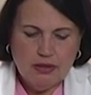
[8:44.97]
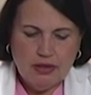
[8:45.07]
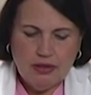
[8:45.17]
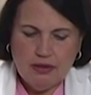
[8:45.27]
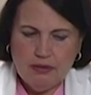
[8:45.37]

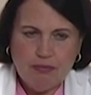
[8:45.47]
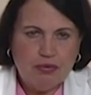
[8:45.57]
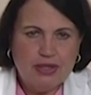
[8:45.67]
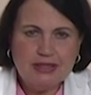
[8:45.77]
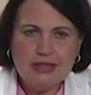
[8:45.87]
the
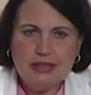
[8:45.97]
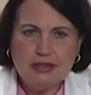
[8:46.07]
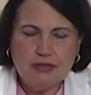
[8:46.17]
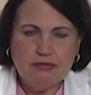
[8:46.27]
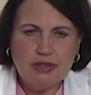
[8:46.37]

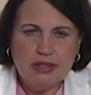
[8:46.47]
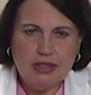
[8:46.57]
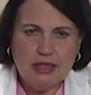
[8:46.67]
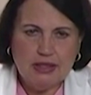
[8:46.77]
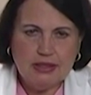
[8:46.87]
presidents of the
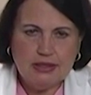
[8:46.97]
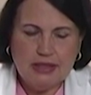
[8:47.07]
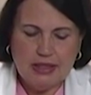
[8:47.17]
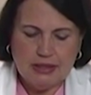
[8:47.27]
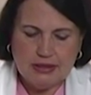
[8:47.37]
United
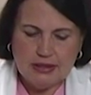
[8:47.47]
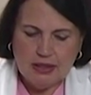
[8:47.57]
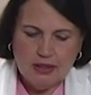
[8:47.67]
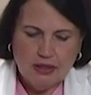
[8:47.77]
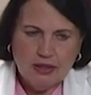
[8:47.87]
States,
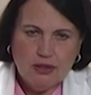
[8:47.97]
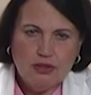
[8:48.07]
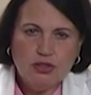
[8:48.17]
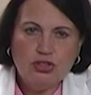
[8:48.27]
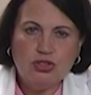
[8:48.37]

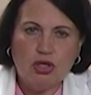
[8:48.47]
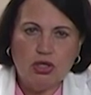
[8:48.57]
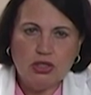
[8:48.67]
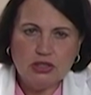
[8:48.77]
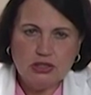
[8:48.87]
the
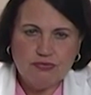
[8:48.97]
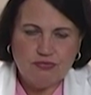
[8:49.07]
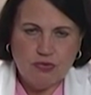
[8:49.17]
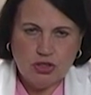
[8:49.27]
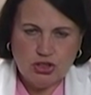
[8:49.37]
czars
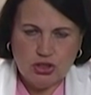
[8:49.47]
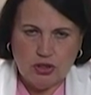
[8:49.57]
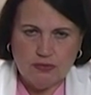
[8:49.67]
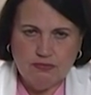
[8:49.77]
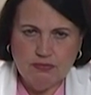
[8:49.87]
of
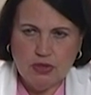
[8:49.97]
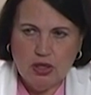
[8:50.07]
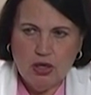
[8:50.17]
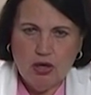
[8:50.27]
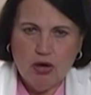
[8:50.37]
Russia,
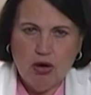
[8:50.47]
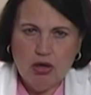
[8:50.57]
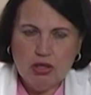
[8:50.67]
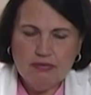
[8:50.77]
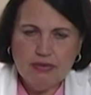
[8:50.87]

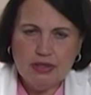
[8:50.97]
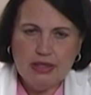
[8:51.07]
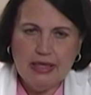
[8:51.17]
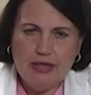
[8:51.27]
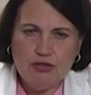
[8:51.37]
all of the
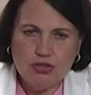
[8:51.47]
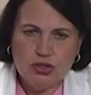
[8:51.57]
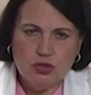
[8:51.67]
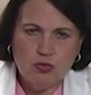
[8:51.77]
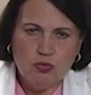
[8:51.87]
leaders
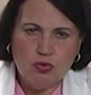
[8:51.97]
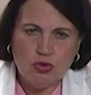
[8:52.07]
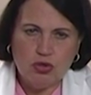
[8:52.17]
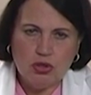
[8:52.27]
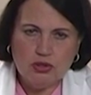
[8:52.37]
in the
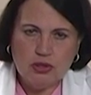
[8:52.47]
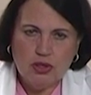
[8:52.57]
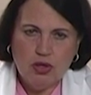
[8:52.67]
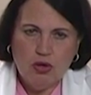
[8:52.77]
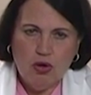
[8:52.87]
world,
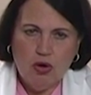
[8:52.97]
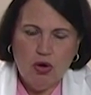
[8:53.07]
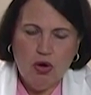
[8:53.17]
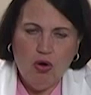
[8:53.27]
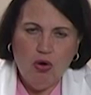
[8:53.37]

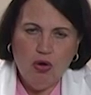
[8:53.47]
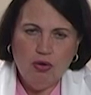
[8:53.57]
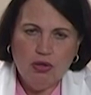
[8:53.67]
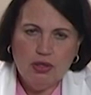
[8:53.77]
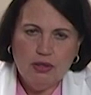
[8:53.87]

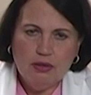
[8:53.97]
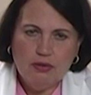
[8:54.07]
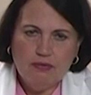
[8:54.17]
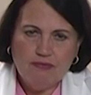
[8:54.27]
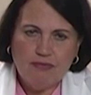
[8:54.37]
all
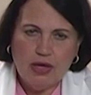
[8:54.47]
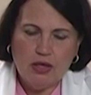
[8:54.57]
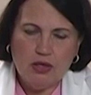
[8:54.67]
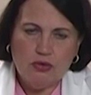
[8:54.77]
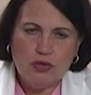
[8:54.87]

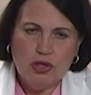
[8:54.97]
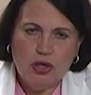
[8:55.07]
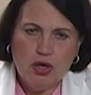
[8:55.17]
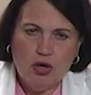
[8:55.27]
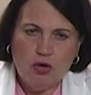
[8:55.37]
followed
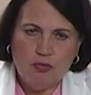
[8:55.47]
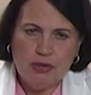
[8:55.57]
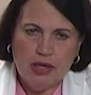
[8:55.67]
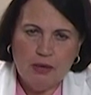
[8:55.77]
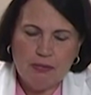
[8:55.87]

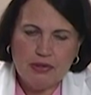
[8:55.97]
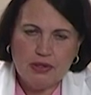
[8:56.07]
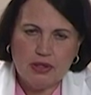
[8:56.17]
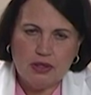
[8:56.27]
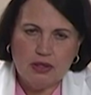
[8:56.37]

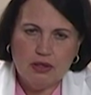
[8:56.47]
homeopathy.